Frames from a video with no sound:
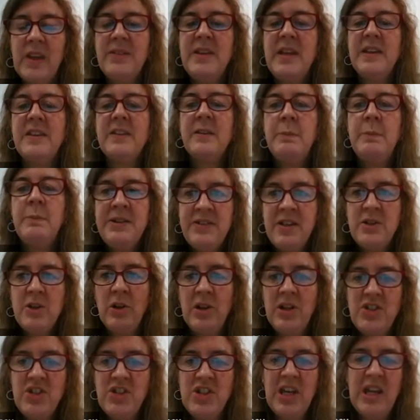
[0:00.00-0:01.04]
explicit
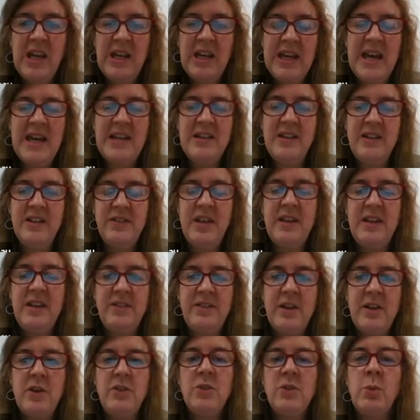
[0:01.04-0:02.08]
knowledge, again,
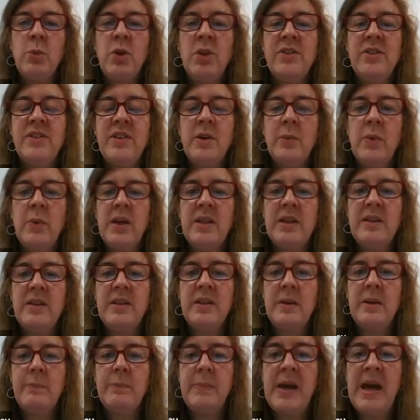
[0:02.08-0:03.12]
is those ones
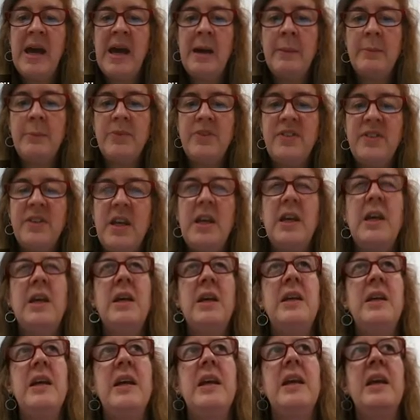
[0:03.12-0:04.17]
that perhaps
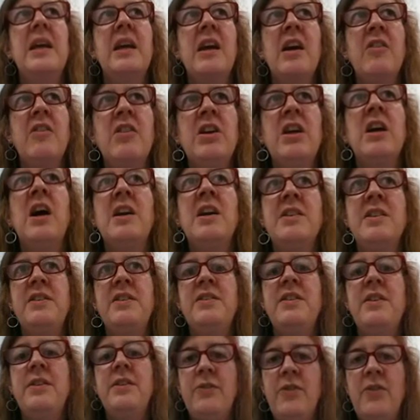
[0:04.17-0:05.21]
current
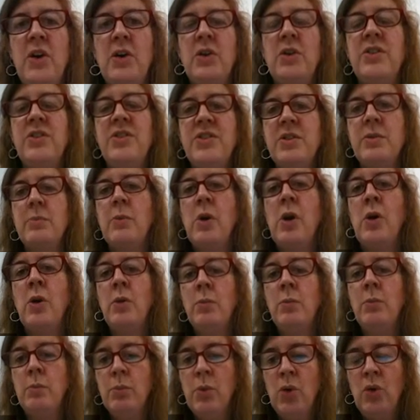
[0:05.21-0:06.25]
guidance has focused
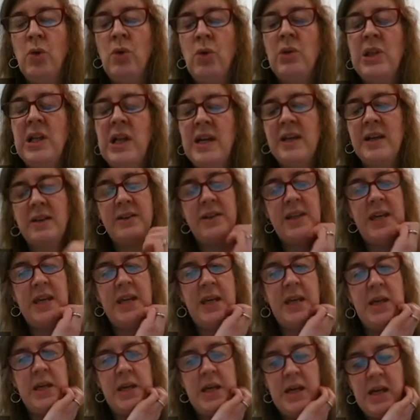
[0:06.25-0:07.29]
on more, like
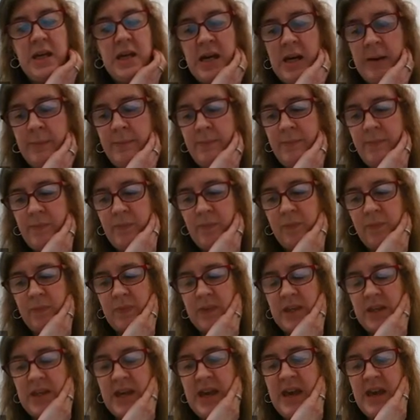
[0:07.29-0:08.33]
the
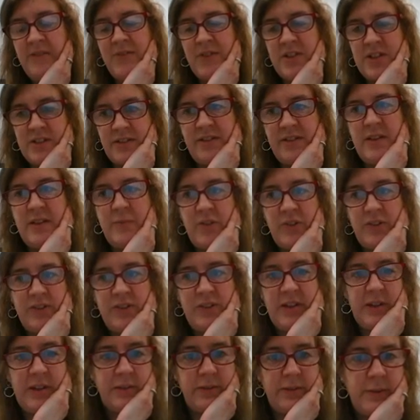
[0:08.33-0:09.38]
evidence
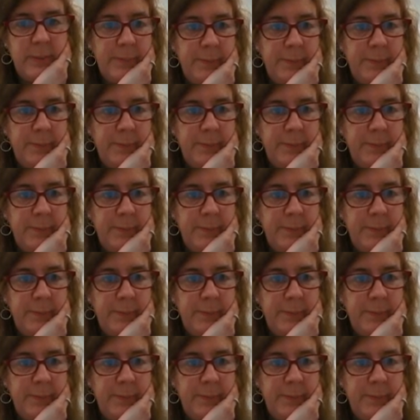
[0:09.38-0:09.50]
synthesis.